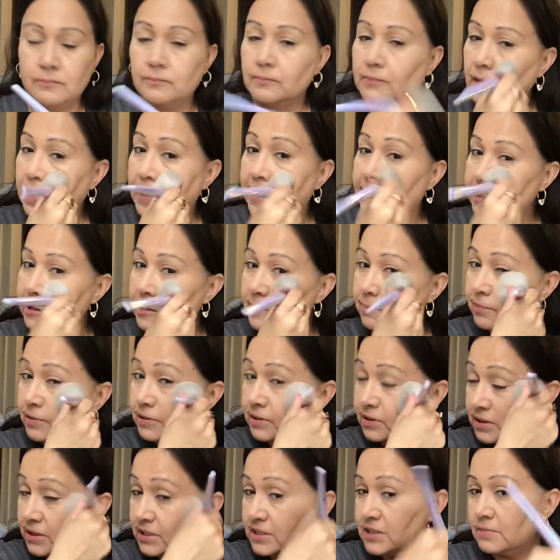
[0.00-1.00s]
And I keep one
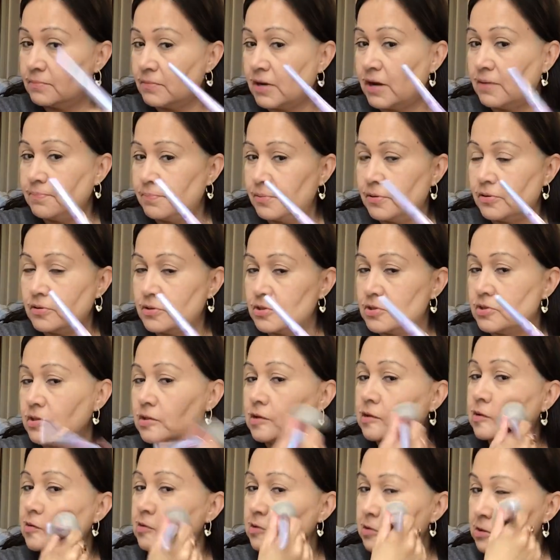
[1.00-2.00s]
of these in my purse
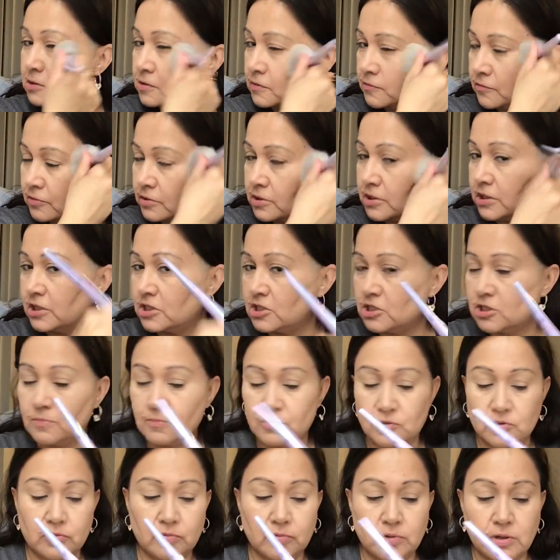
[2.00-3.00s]
too, just for
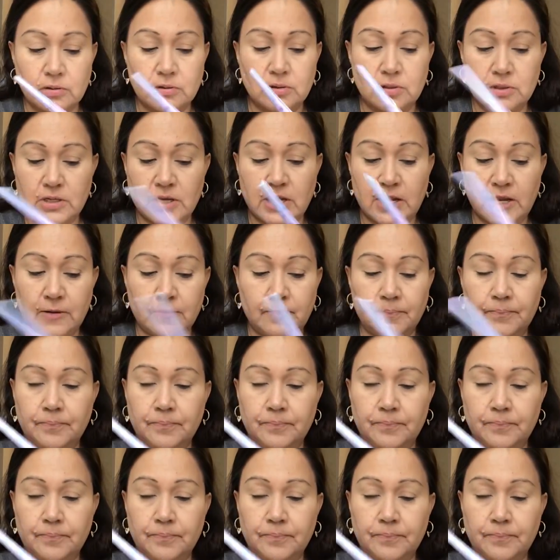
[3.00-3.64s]
touch-ups throughout the day.